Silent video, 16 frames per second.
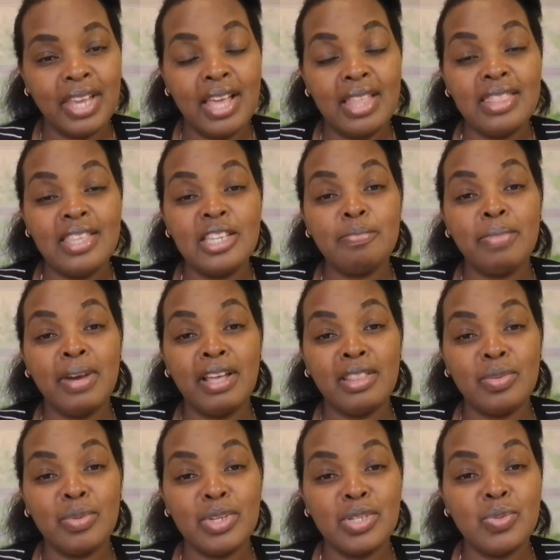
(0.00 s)
And these
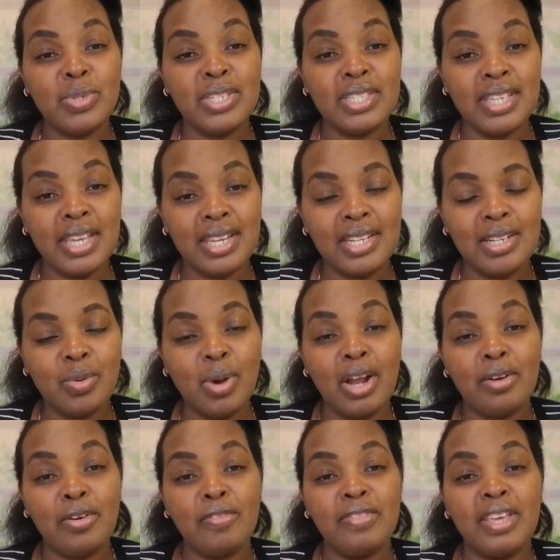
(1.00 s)
pathways, we said
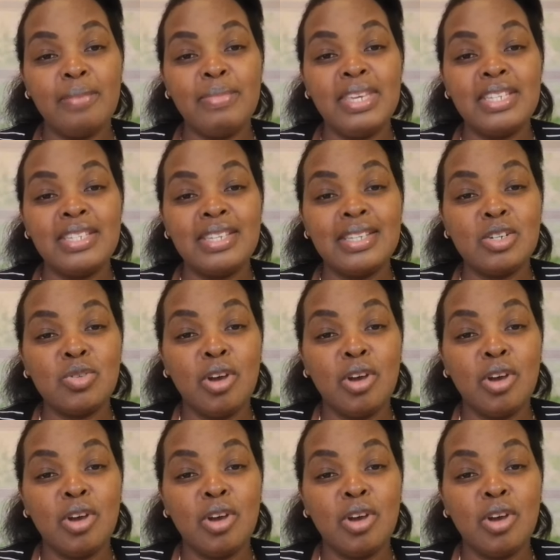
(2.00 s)
one of them is